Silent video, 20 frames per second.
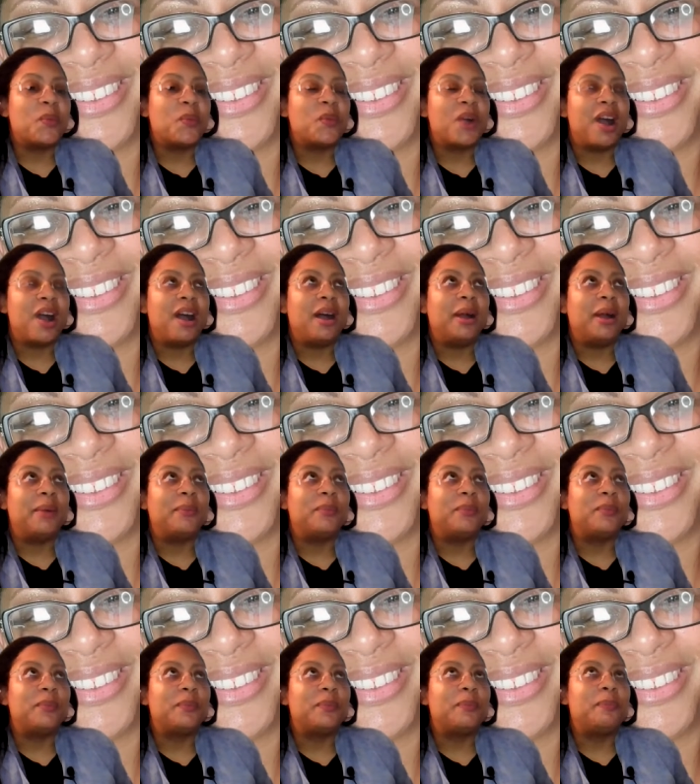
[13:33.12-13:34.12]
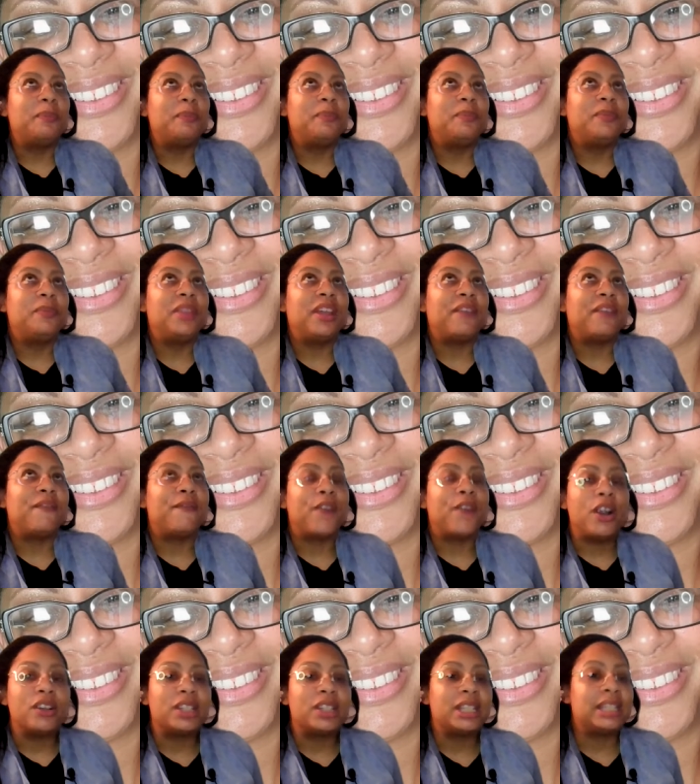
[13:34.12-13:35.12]
the
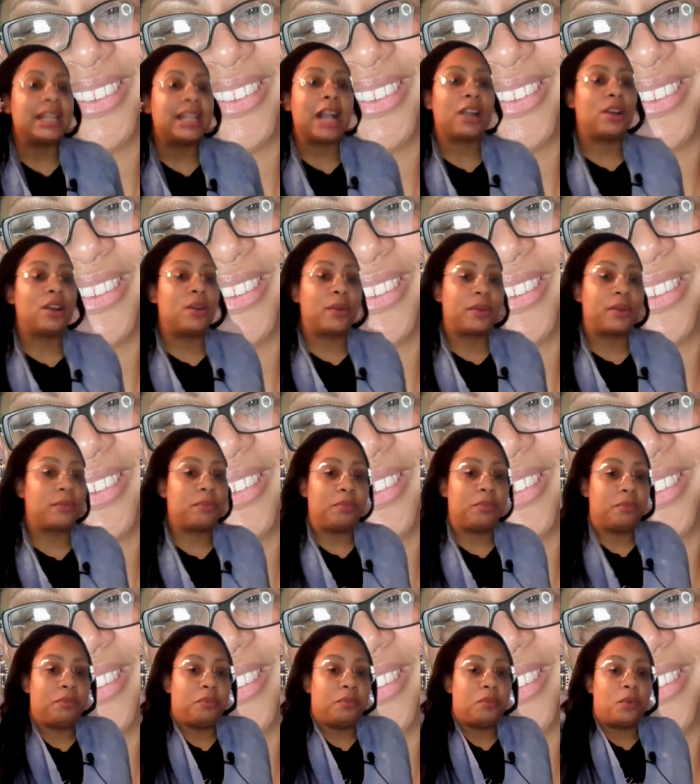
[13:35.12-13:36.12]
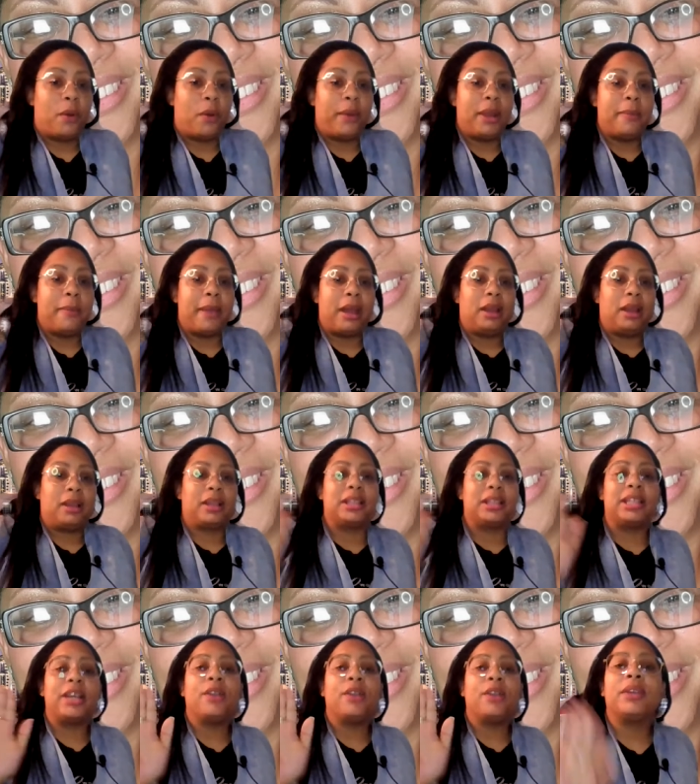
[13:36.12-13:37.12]
first is not going to worry about it, because
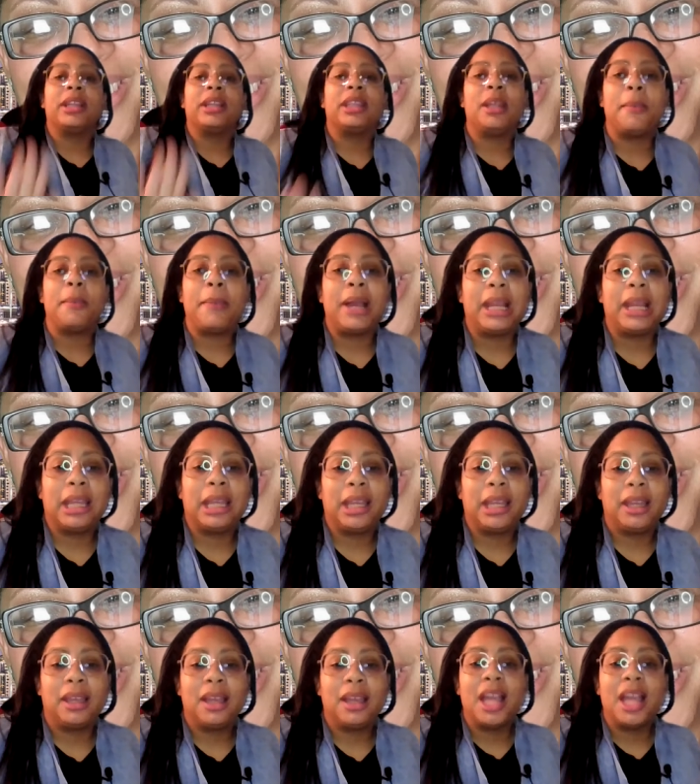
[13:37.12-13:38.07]
they're going to get their money.